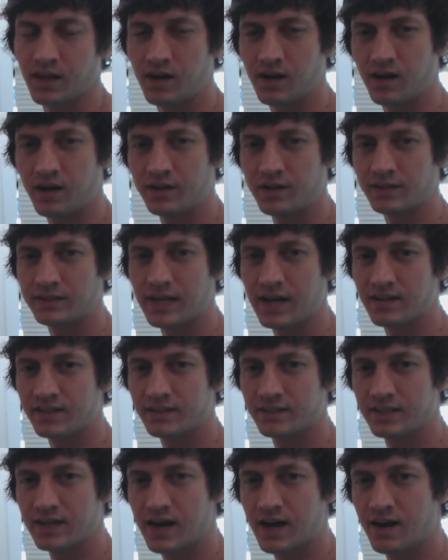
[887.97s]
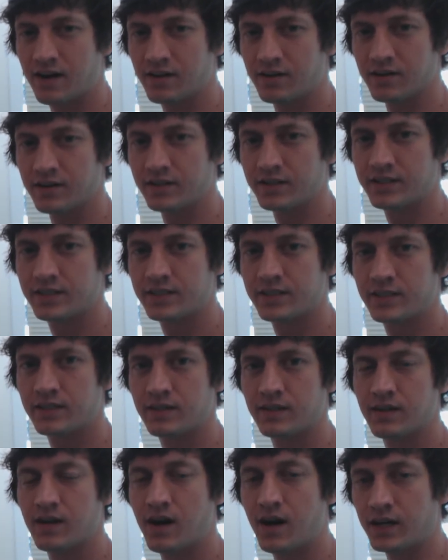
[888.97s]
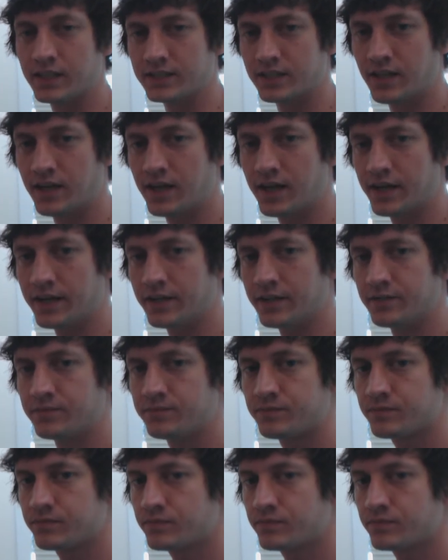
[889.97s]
$100,000 online